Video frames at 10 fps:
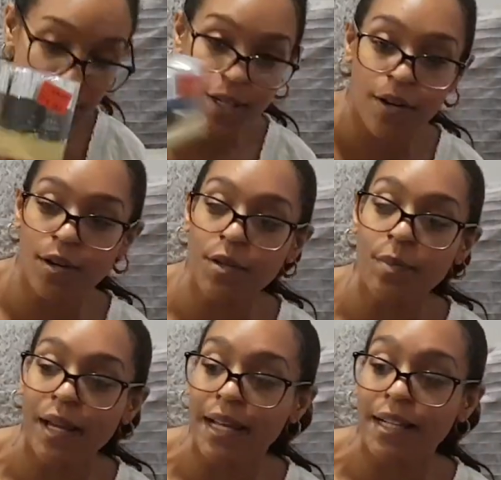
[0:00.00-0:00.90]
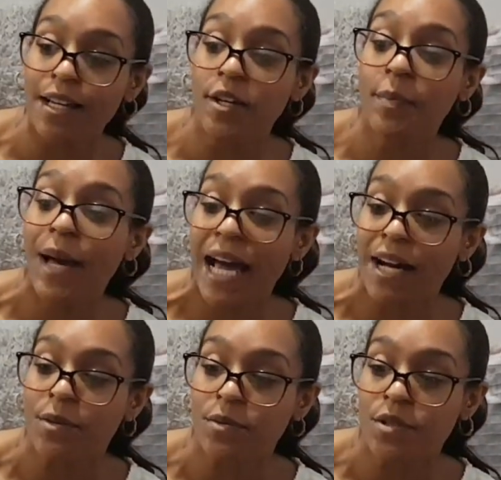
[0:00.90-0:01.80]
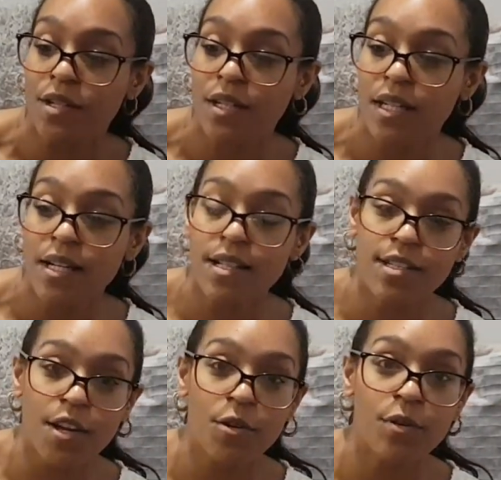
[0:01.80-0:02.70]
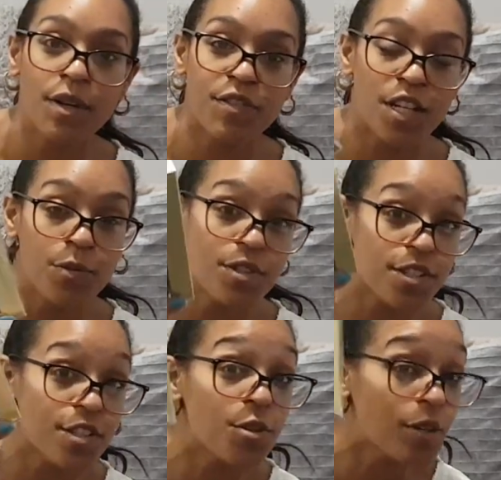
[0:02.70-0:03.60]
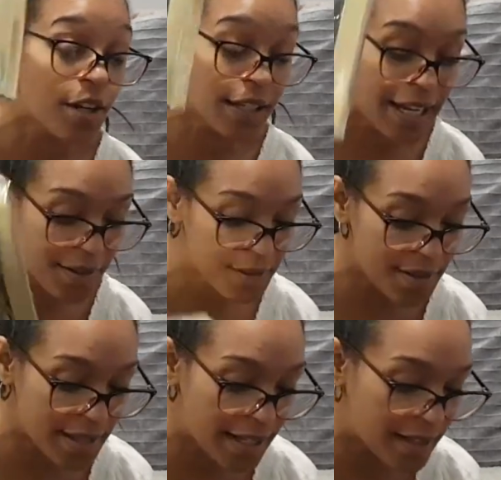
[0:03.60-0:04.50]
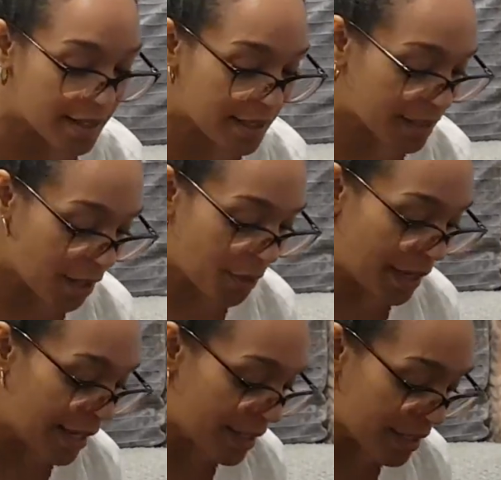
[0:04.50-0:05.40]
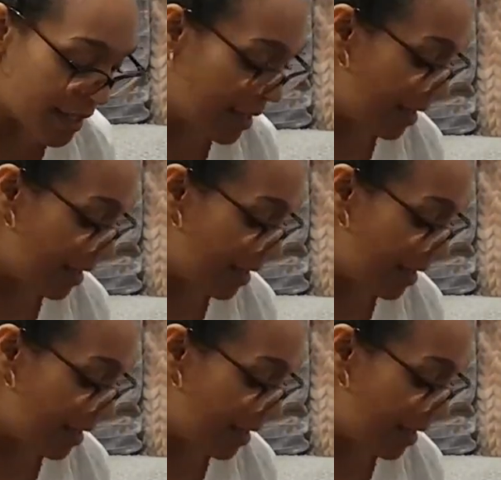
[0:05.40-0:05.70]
so I can't complain at a pound so if she wants to do her nails, then go ahead.